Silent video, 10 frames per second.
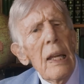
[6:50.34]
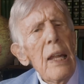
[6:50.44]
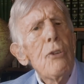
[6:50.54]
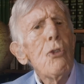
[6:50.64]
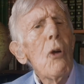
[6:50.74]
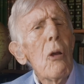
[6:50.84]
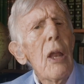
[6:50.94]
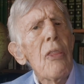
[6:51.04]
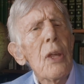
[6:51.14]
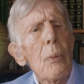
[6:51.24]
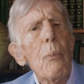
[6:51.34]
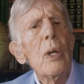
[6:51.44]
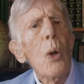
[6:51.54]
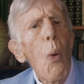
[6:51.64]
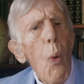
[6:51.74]
Later on, I think
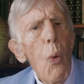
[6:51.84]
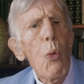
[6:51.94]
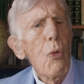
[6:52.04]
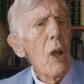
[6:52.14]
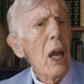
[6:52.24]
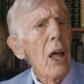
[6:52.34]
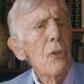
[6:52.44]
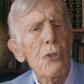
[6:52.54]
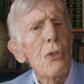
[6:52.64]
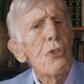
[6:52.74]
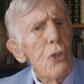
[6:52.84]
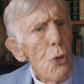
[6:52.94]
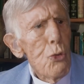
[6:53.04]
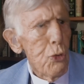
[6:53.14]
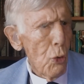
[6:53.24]
we all realise the
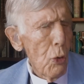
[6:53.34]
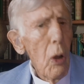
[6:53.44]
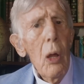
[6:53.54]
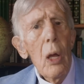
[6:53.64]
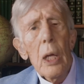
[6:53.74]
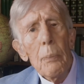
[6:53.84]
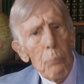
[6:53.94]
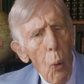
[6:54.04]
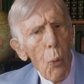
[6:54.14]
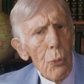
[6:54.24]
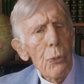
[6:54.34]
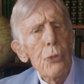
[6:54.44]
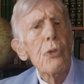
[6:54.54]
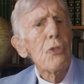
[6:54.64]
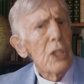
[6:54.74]
social
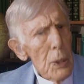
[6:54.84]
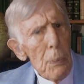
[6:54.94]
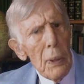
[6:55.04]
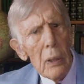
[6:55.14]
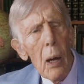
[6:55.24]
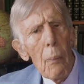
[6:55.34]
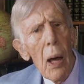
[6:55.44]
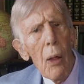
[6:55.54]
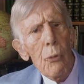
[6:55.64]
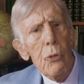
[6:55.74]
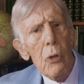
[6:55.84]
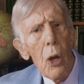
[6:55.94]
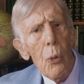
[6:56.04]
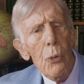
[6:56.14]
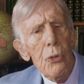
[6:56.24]
importance of keeping our mouths
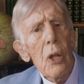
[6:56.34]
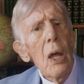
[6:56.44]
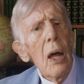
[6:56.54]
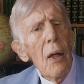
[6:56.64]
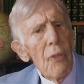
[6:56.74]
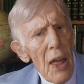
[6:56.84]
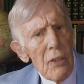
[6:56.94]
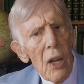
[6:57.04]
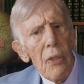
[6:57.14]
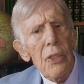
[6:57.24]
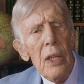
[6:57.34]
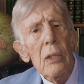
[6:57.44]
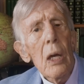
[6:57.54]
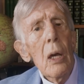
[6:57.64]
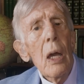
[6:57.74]
closed, and that, I
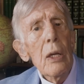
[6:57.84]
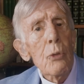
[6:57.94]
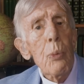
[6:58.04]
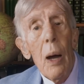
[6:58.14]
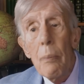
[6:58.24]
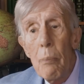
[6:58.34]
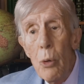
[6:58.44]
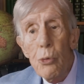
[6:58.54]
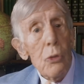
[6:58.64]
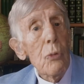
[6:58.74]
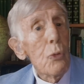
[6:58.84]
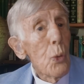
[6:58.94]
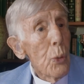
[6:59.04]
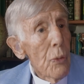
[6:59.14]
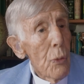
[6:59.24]
think, is why most of
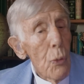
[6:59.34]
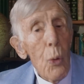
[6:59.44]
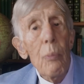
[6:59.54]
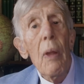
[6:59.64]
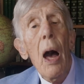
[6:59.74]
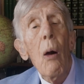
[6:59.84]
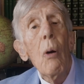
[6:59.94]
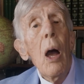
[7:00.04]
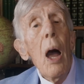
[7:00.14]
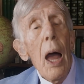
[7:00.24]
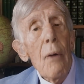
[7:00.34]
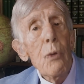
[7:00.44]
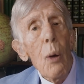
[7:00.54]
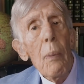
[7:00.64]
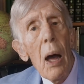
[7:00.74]
you in the room now have
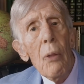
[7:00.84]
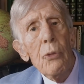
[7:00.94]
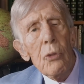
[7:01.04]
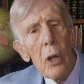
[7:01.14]
your mouths